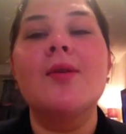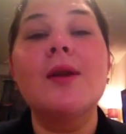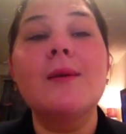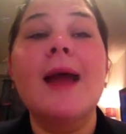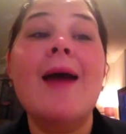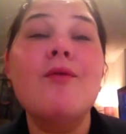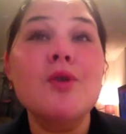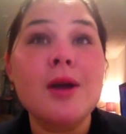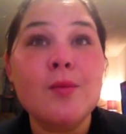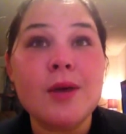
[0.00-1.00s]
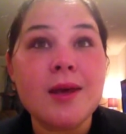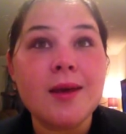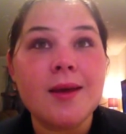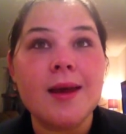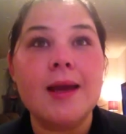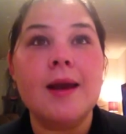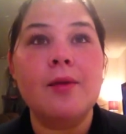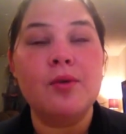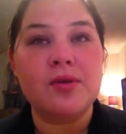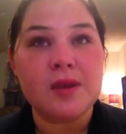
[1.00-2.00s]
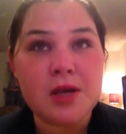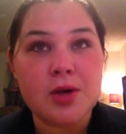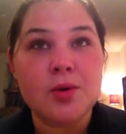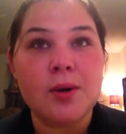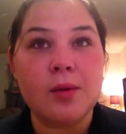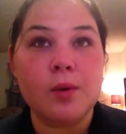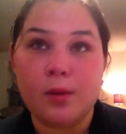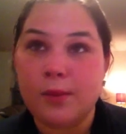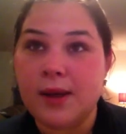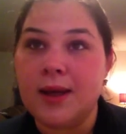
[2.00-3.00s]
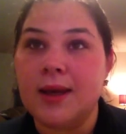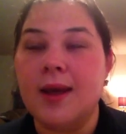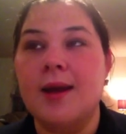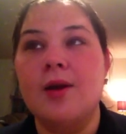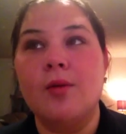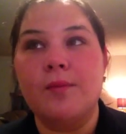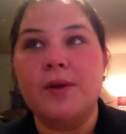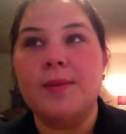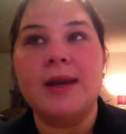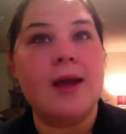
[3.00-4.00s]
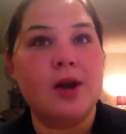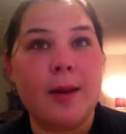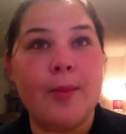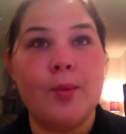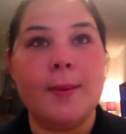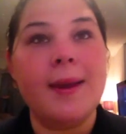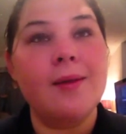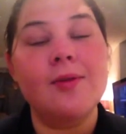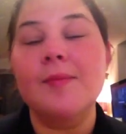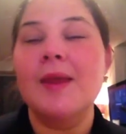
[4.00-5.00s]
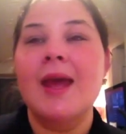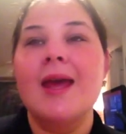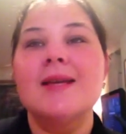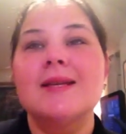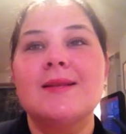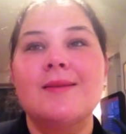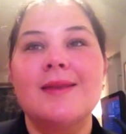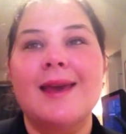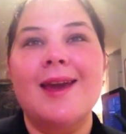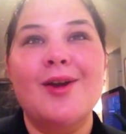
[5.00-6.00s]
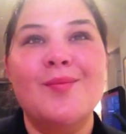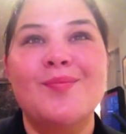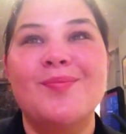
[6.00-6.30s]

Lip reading: So anyway, have a great week, and I will see you in 1 week, and hopefully be down a couple more pounds. Take care.